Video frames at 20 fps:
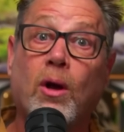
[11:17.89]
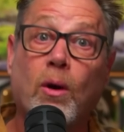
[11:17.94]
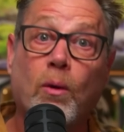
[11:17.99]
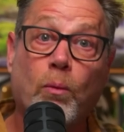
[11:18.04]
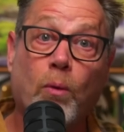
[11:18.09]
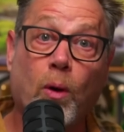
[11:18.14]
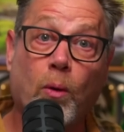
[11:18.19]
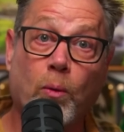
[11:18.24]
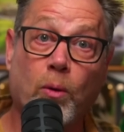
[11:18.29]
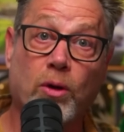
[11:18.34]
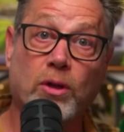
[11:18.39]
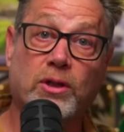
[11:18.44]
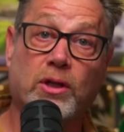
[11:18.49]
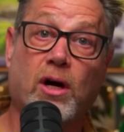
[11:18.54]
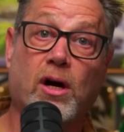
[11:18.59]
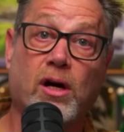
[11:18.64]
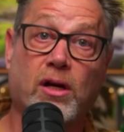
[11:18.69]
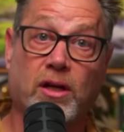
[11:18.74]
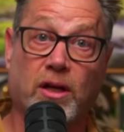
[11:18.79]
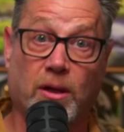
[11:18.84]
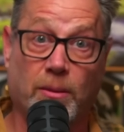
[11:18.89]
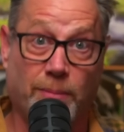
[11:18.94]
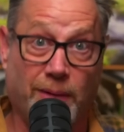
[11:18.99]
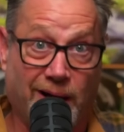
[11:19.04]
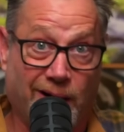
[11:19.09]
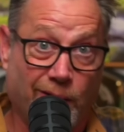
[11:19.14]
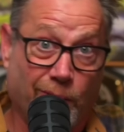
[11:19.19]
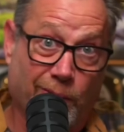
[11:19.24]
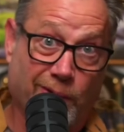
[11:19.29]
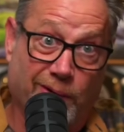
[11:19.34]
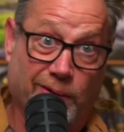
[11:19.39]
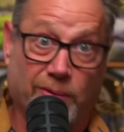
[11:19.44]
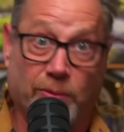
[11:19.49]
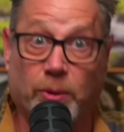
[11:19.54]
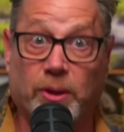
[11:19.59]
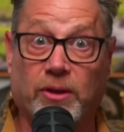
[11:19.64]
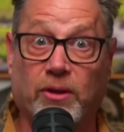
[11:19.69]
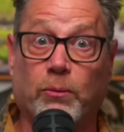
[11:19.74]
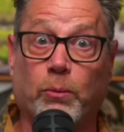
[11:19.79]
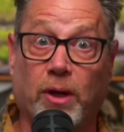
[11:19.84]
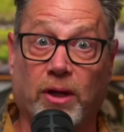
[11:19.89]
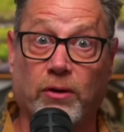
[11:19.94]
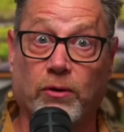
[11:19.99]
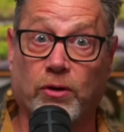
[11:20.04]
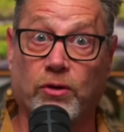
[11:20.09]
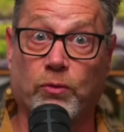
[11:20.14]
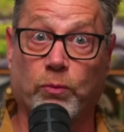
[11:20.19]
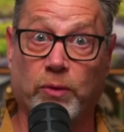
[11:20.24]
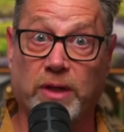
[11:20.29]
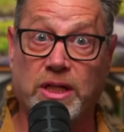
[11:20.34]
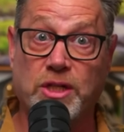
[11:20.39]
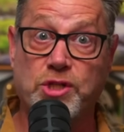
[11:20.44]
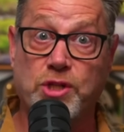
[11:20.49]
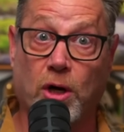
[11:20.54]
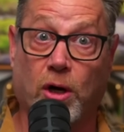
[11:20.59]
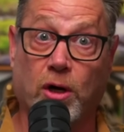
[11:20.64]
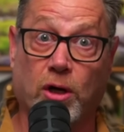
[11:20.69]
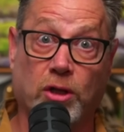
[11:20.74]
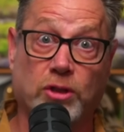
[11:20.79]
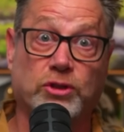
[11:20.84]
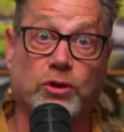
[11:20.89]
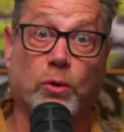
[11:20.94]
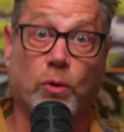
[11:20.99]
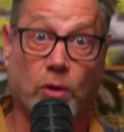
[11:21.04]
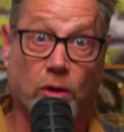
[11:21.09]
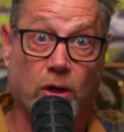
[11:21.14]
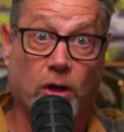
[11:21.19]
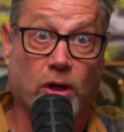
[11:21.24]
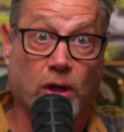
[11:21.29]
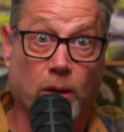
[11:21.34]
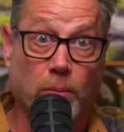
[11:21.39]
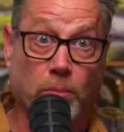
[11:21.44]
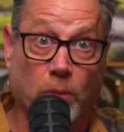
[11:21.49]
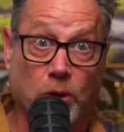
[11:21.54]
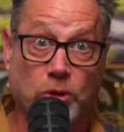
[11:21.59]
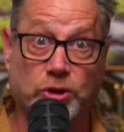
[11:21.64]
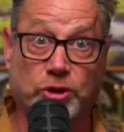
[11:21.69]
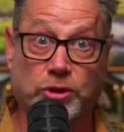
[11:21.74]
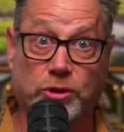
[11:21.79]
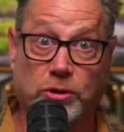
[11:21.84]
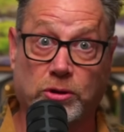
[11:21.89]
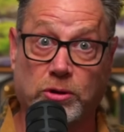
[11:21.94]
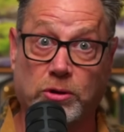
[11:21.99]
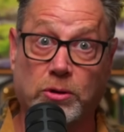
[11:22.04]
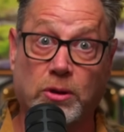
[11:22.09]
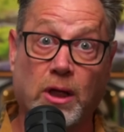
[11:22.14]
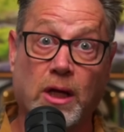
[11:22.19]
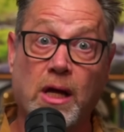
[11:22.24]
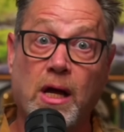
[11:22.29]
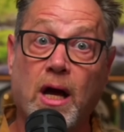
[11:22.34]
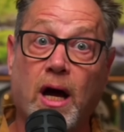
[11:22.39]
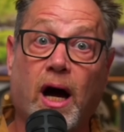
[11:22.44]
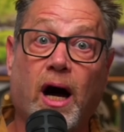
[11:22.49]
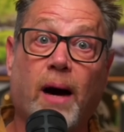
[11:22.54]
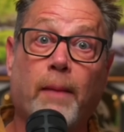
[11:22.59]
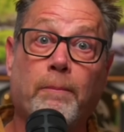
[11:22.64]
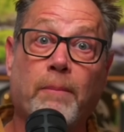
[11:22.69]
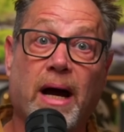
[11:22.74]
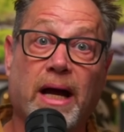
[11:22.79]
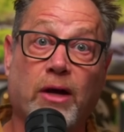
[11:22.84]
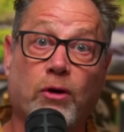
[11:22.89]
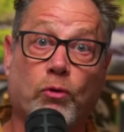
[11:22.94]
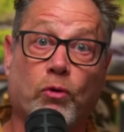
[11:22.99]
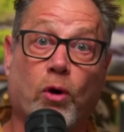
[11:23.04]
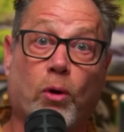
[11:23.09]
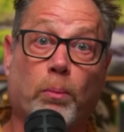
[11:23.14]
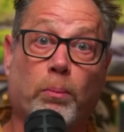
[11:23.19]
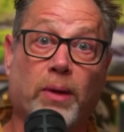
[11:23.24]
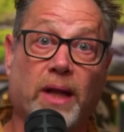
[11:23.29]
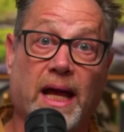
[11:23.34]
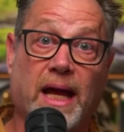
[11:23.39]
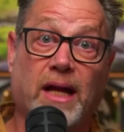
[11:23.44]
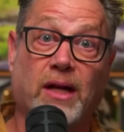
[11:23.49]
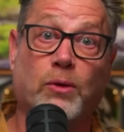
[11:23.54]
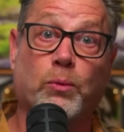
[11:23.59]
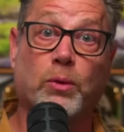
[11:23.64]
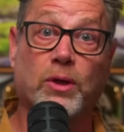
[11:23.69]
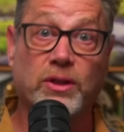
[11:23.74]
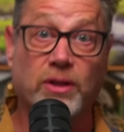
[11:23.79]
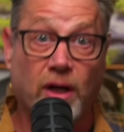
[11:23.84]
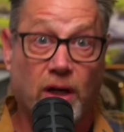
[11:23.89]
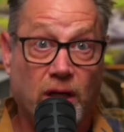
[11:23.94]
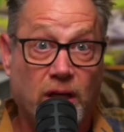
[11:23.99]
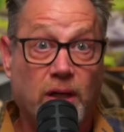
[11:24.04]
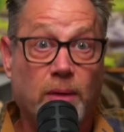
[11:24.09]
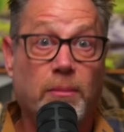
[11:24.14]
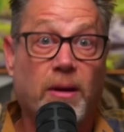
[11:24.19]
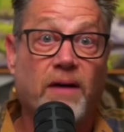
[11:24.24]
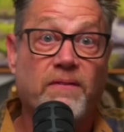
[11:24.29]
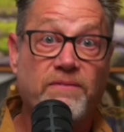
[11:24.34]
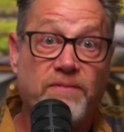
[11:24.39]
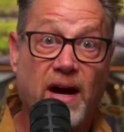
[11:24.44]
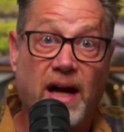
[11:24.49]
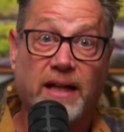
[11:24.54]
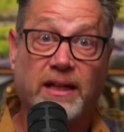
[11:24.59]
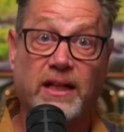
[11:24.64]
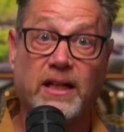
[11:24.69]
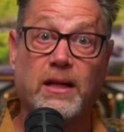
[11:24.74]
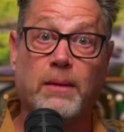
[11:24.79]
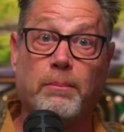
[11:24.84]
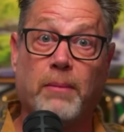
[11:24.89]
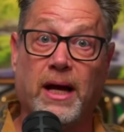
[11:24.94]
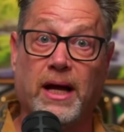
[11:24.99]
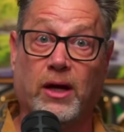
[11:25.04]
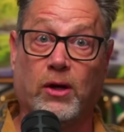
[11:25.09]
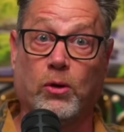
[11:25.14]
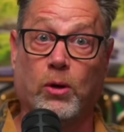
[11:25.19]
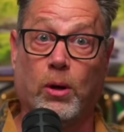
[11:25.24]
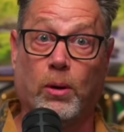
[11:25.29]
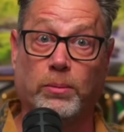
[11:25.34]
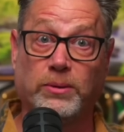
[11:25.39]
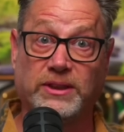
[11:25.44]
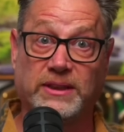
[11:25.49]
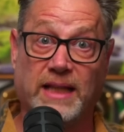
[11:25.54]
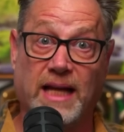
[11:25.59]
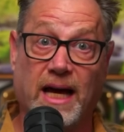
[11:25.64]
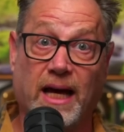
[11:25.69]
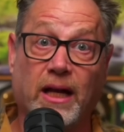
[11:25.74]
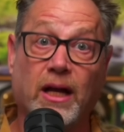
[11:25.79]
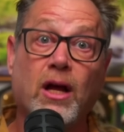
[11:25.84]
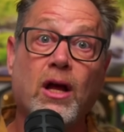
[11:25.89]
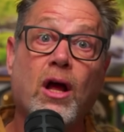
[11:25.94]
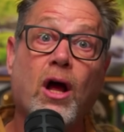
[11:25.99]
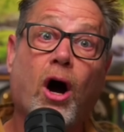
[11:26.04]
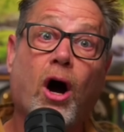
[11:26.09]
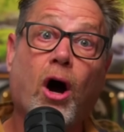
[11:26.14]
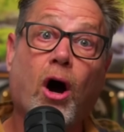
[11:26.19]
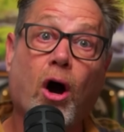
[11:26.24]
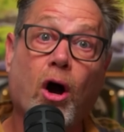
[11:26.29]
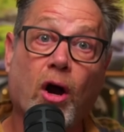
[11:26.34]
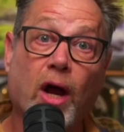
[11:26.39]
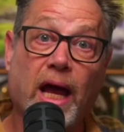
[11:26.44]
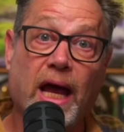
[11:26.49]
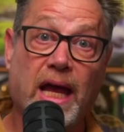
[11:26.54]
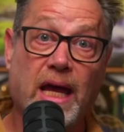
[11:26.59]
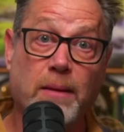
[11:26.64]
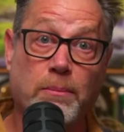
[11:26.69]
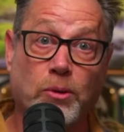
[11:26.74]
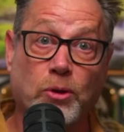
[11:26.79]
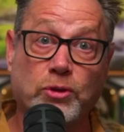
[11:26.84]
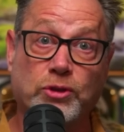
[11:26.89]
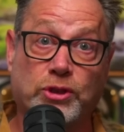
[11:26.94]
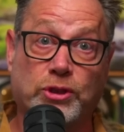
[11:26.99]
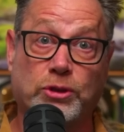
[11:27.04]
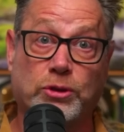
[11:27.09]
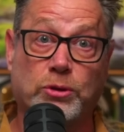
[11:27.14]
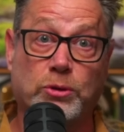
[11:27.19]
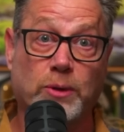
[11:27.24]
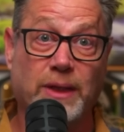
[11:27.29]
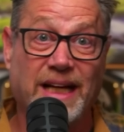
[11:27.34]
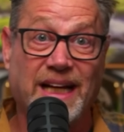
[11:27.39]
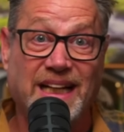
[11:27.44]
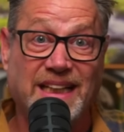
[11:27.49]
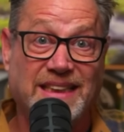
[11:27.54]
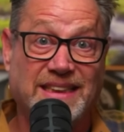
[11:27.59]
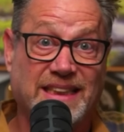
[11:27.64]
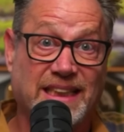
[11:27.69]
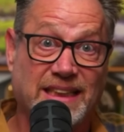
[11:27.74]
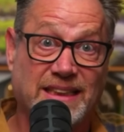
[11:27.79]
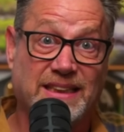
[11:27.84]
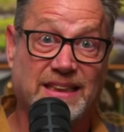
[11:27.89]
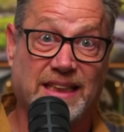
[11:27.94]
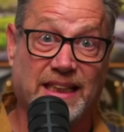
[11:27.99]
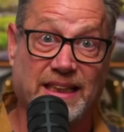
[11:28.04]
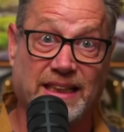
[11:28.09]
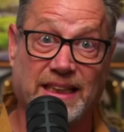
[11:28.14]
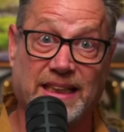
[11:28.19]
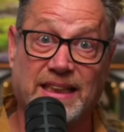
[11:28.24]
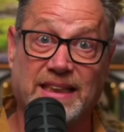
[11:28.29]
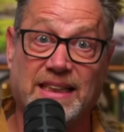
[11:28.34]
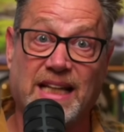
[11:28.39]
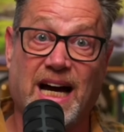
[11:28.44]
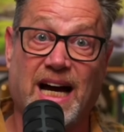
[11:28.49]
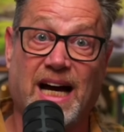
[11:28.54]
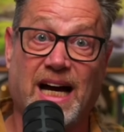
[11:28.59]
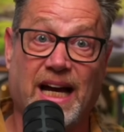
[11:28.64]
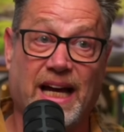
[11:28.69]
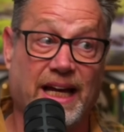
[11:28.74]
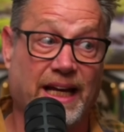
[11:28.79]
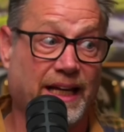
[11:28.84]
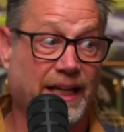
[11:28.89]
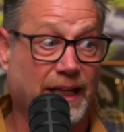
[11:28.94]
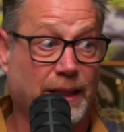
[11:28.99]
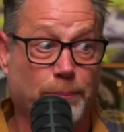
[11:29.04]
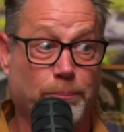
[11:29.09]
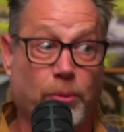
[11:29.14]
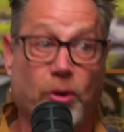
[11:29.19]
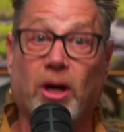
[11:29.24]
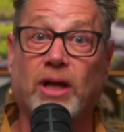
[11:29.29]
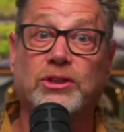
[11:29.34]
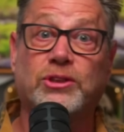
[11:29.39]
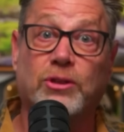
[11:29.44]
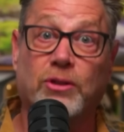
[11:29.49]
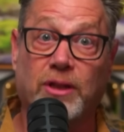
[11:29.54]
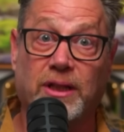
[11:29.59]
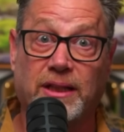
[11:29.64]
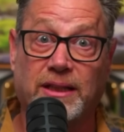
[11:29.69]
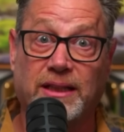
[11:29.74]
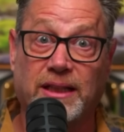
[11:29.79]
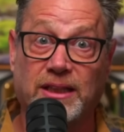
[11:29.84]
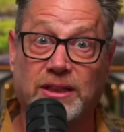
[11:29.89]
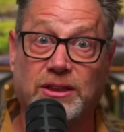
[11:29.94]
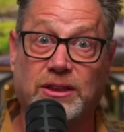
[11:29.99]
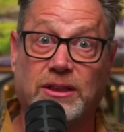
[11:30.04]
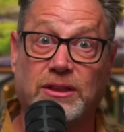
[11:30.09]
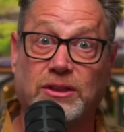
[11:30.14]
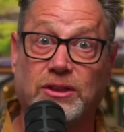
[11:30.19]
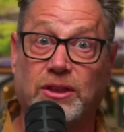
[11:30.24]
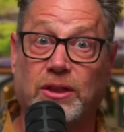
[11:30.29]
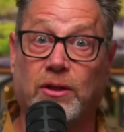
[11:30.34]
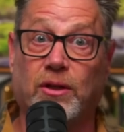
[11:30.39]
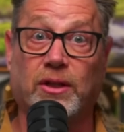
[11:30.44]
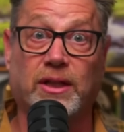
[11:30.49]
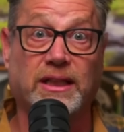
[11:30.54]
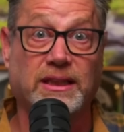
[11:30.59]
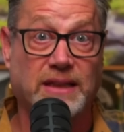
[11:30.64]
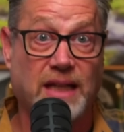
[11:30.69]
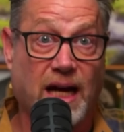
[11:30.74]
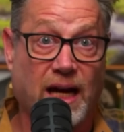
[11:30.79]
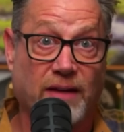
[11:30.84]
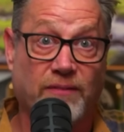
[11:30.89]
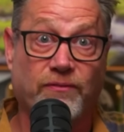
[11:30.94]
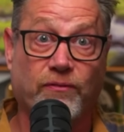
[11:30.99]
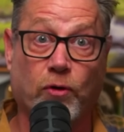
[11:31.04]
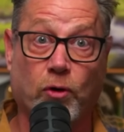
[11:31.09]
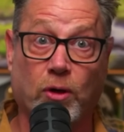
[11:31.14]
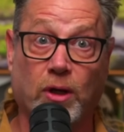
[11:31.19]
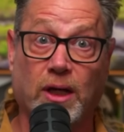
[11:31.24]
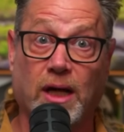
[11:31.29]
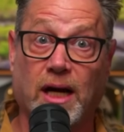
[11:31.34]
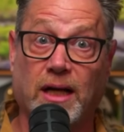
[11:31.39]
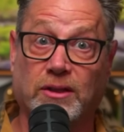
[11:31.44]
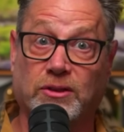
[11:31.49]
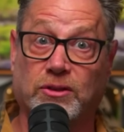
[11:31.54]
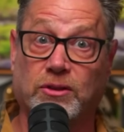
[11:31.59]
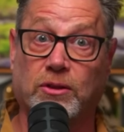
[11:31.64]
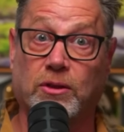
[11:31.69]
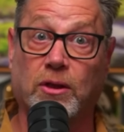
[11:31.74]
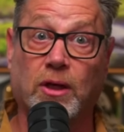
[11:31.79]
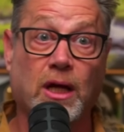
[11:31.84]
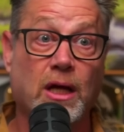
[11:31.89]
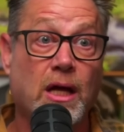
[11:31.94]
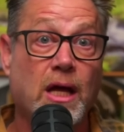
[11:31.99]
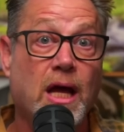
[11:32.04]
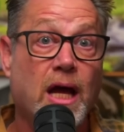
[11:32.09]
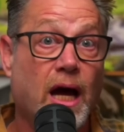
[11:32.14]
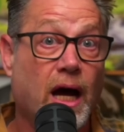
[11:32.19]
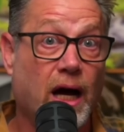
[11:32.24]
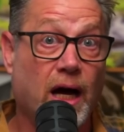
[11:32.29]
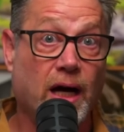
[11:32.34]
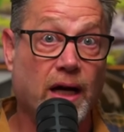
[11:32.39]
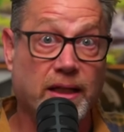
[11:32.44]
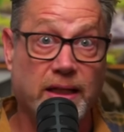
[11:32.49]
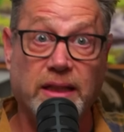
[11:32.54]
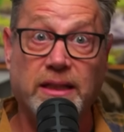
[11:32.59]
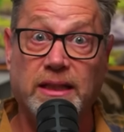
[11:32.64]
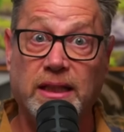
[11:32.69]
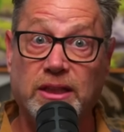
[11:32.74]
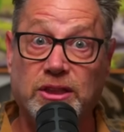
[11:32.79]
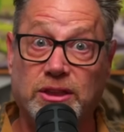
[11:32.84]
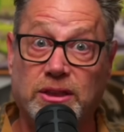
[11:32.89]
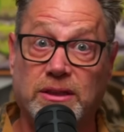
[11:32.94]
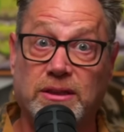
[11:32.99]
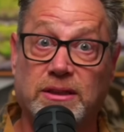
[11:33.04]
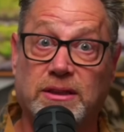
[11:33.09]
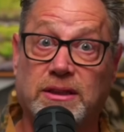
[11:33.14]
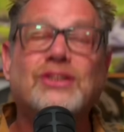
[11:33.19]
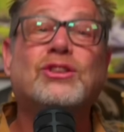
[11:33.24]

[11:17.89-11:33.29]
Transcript: What we're talking about when with whether it's recharge or a commercial uh, micro blend, we're talking about finding the microbes that are able to exist in these high pressure conditions, you know, these high fertilizer uh, conditions.